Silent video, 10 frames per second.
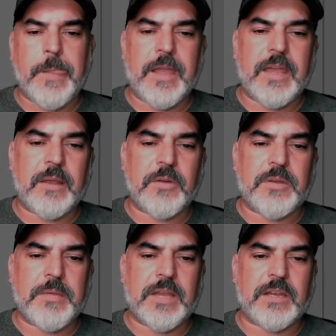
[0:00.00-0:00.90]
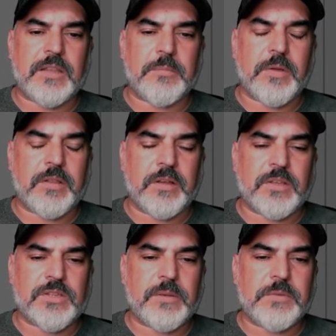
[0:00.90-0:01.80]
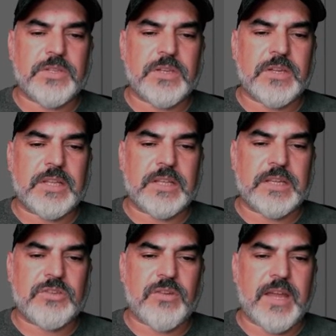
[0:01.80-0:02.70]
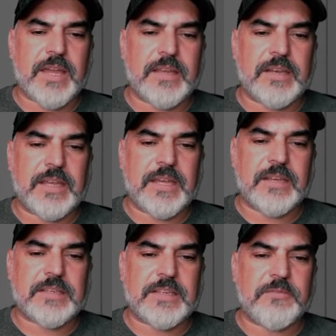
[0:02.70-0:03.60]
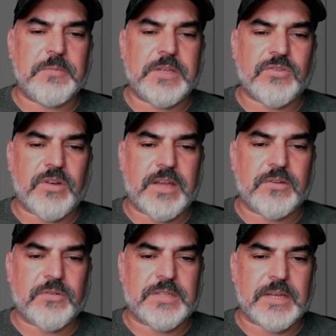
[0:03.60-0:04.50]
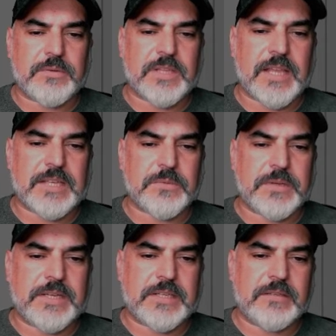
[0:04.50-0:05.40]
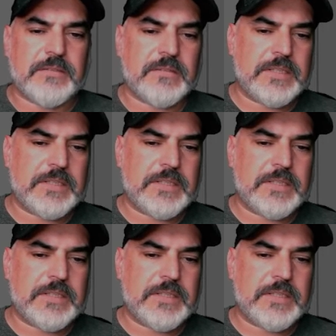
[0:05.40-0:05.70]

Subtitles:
and I'm going to make another polygon. So I'm just going to click and drag, and again, it's giving me a triangle because that was the last one I did.